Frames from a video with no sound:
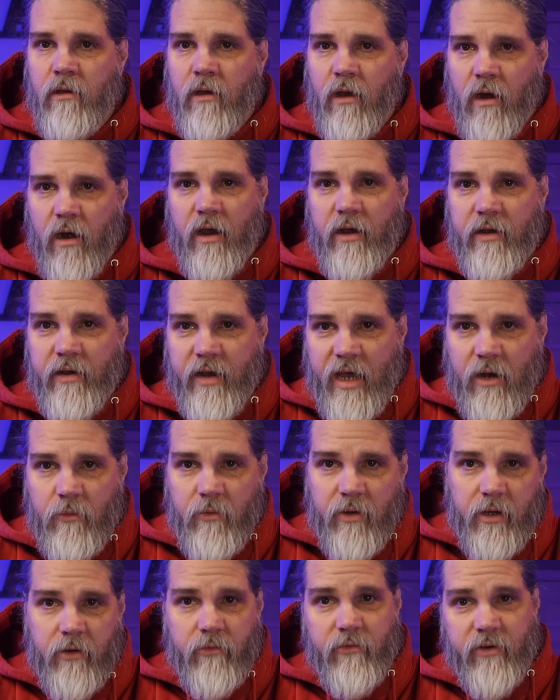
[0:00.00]
All right, now
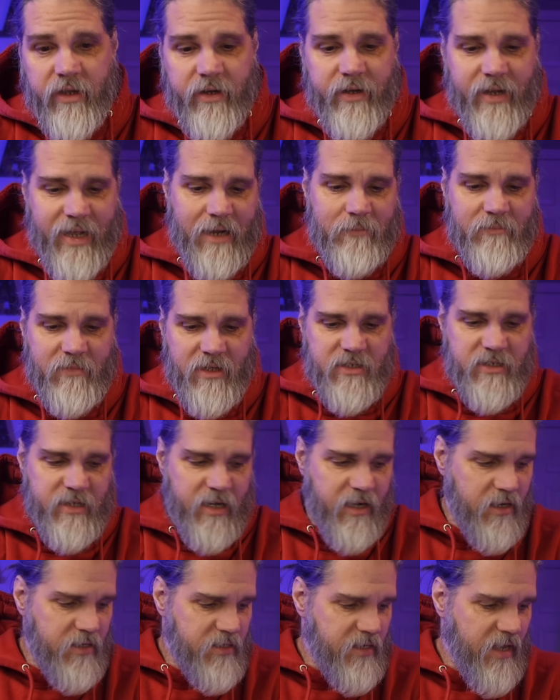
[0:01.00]
we're going to rename this
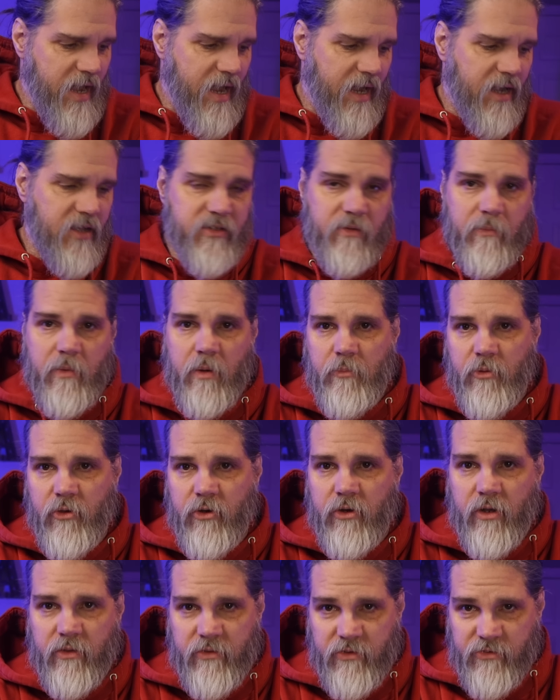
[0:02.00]
AirTag because I'm going to
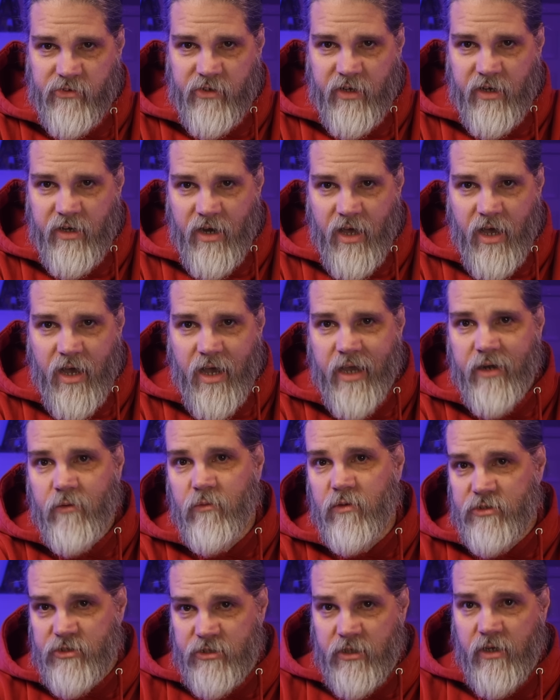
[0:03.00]
put it on the Z9.
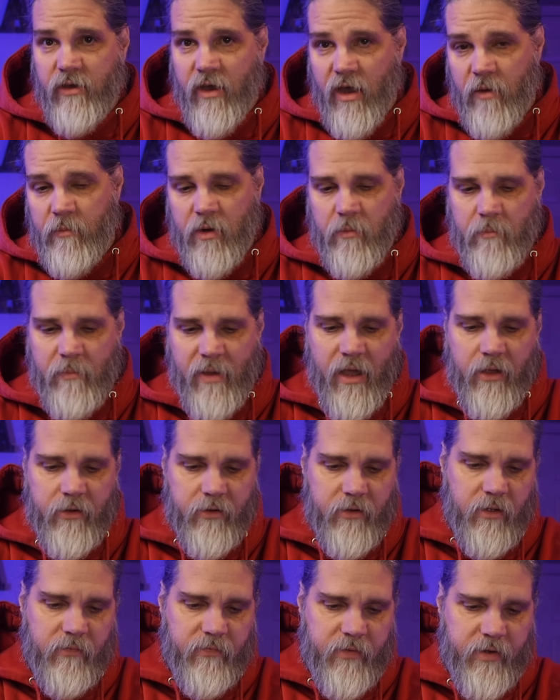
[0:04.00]
We'll show you how I'm going to
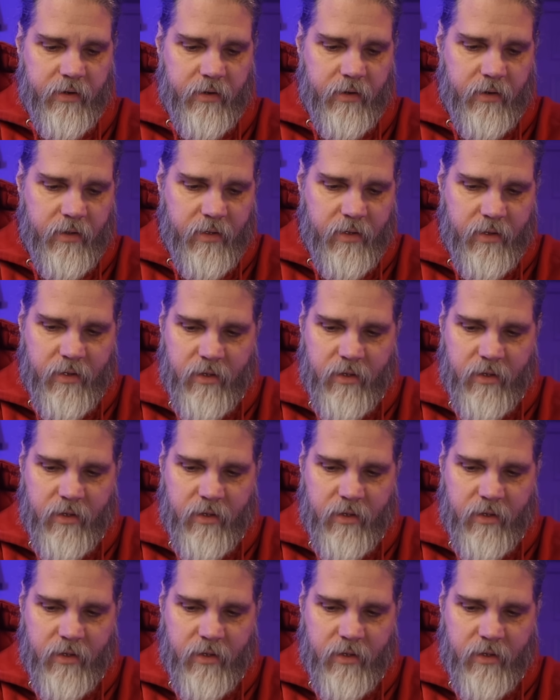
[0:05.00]
mount it on there.